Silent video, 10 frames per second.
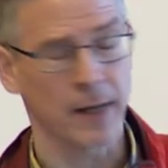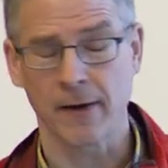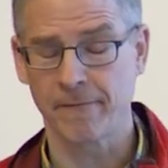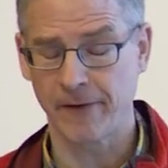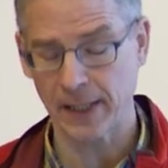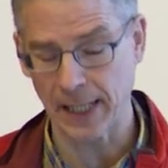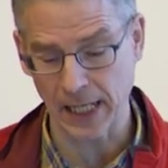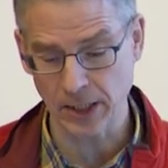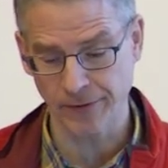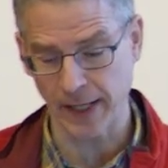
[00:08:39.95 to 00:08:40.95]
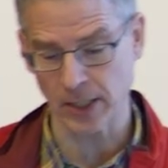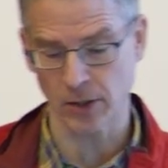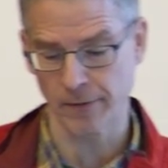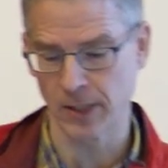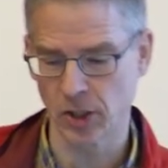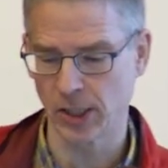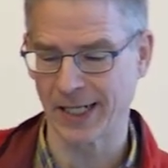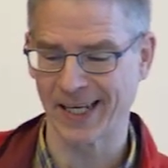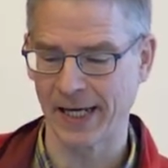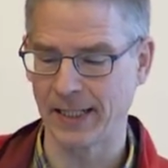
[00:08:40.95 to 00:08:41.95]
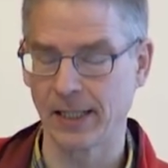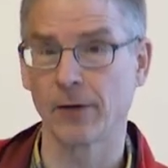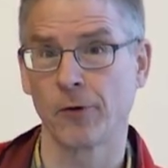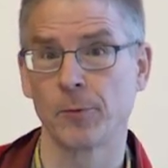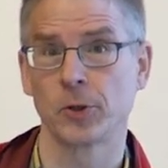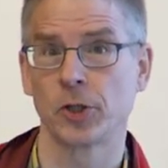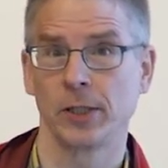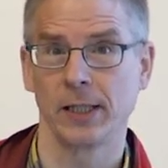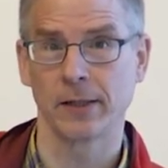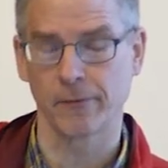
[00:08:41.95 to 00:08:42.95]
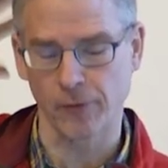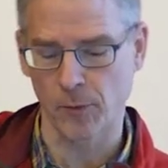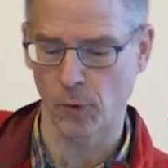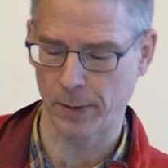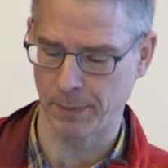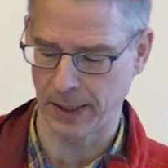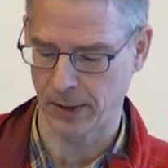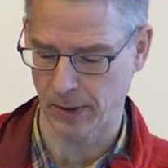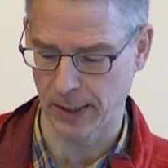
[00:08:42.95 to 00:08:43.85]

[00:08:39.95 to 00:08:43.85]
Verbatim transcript: a very large fraction of the genes a great deal of homogeneity from one brain to